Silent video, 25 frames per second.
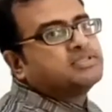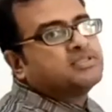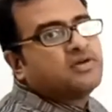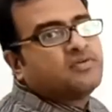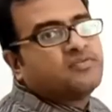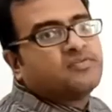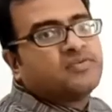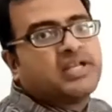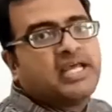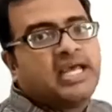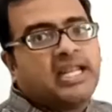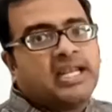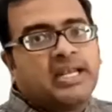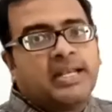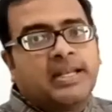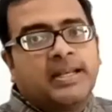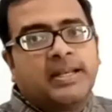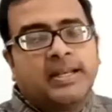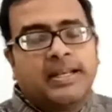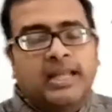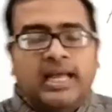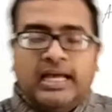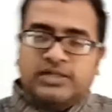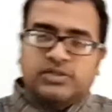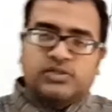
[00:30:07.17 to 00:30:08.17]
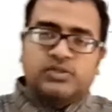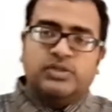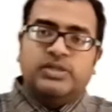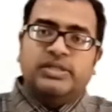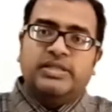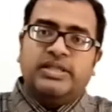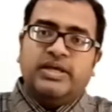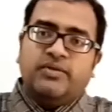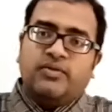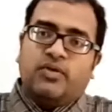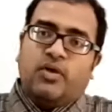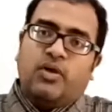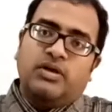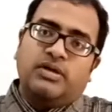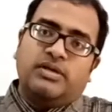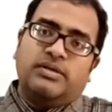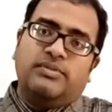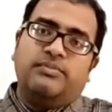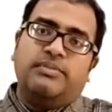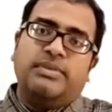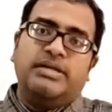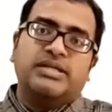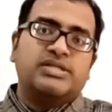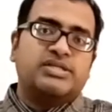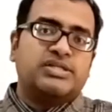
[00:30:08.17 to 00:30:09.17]
of 10. Actually, they have not
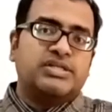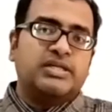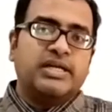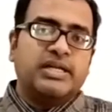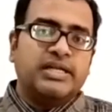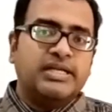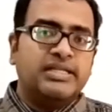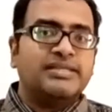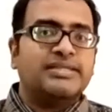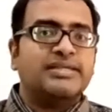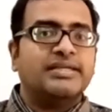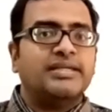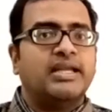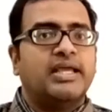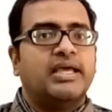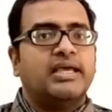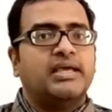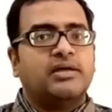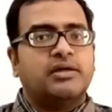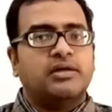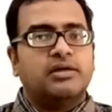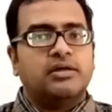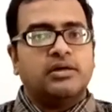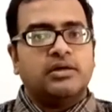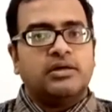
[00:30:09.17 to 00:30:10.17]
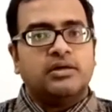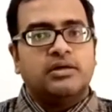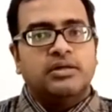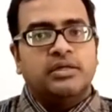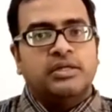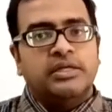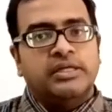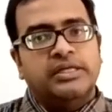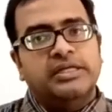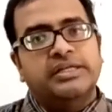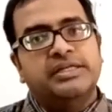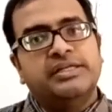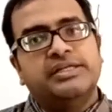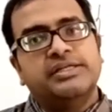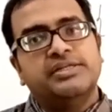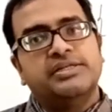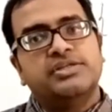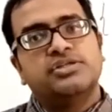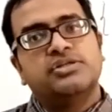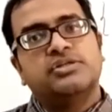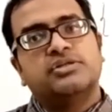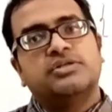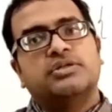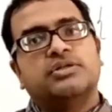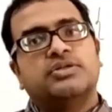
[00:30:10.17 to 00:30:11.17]
mentioned anything like
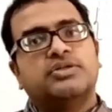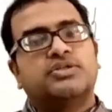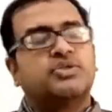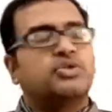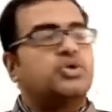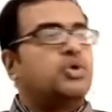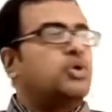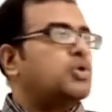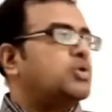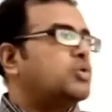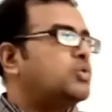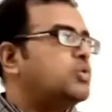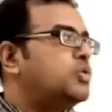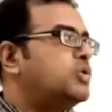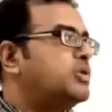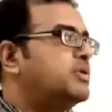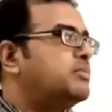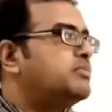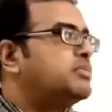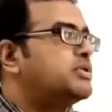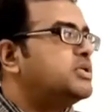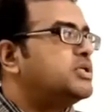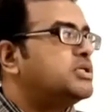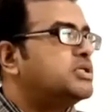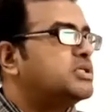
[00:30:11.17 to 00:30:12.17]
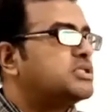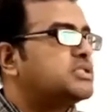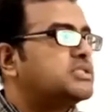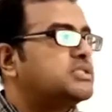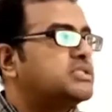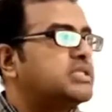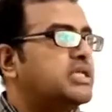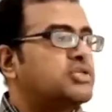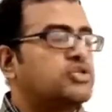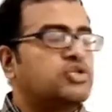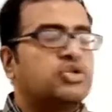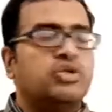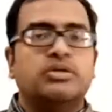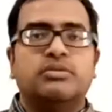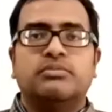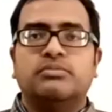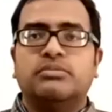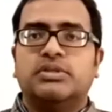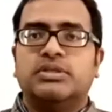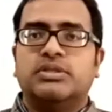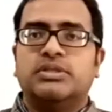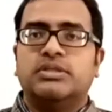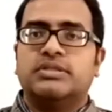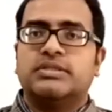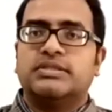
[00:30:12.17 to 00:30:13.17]
integers or whole numbers, natural
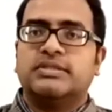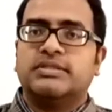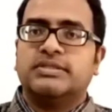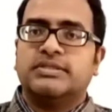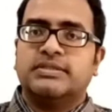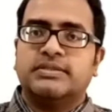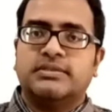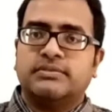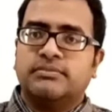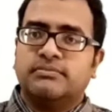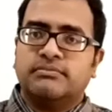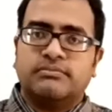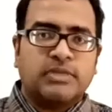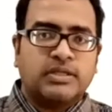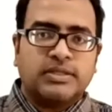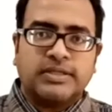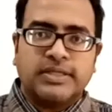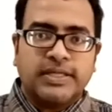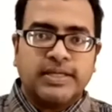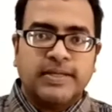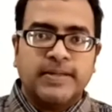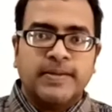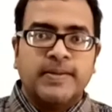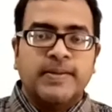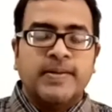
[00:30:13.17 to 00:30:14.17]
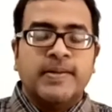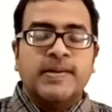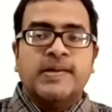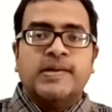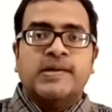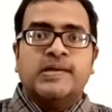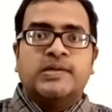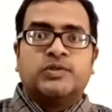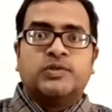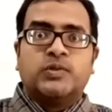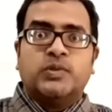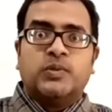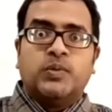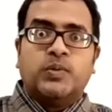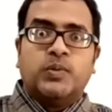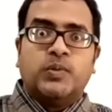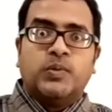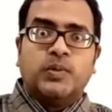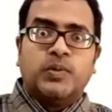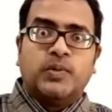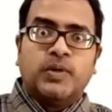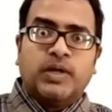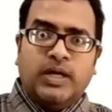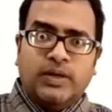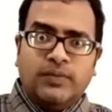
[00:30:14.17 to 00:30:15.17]
numbers, nothing. So,
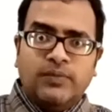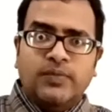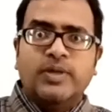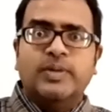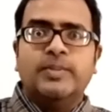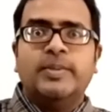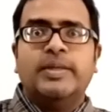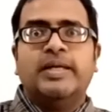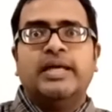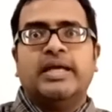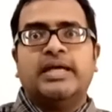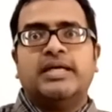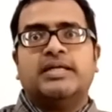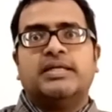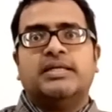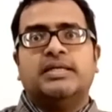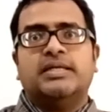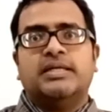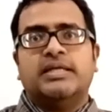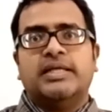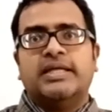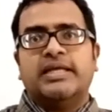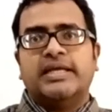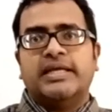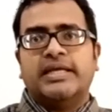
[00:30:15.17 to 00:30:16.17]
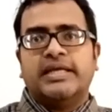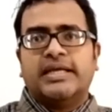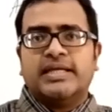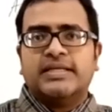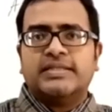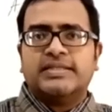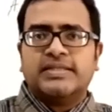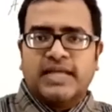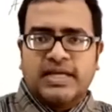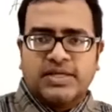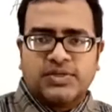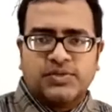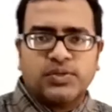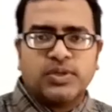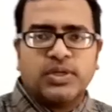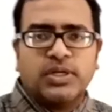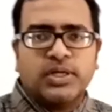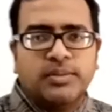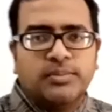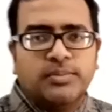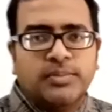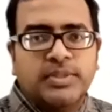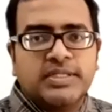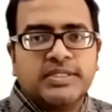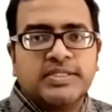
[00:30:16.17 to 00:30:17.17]
we will be taking it as natural
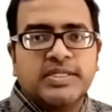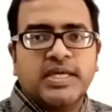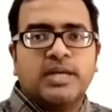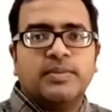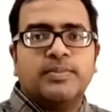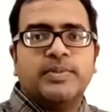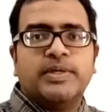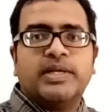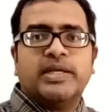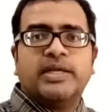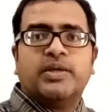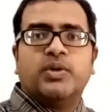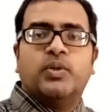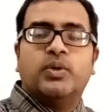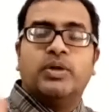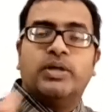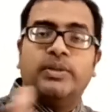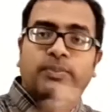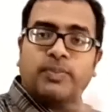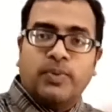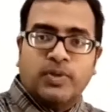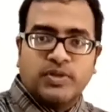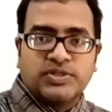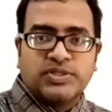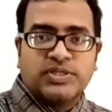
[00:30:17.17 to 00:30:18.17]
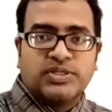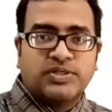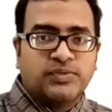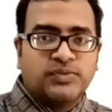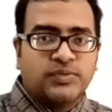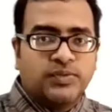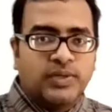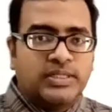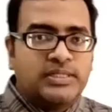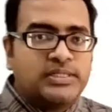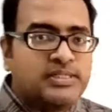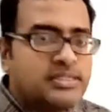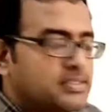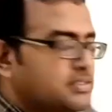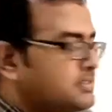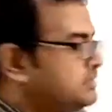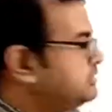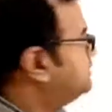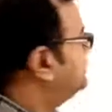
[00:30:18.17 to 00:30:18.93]
numbers. I will be taking only positive ones.